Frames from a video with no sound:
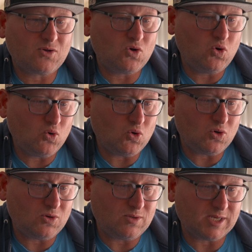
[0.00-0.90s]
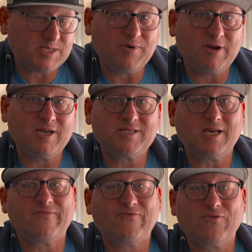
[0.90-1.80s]
cool experience
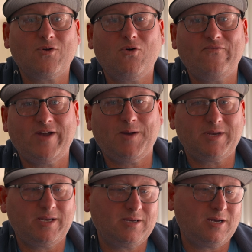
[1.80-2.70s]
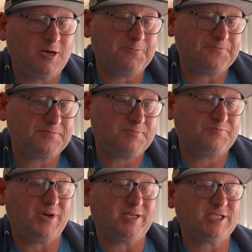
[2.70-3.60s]
for the whole family.
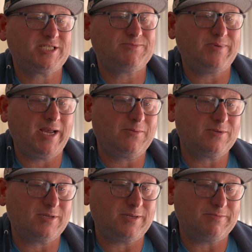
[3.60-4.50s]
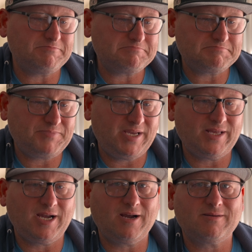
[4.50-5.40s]
But just being able to be
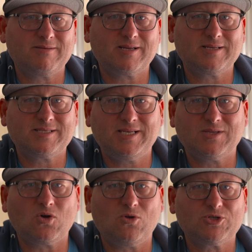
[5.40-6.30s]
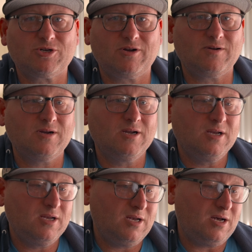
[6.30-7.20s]
there, see the culture,
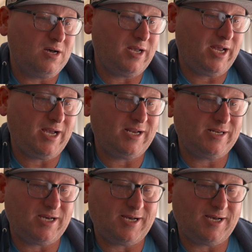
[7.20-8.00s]
and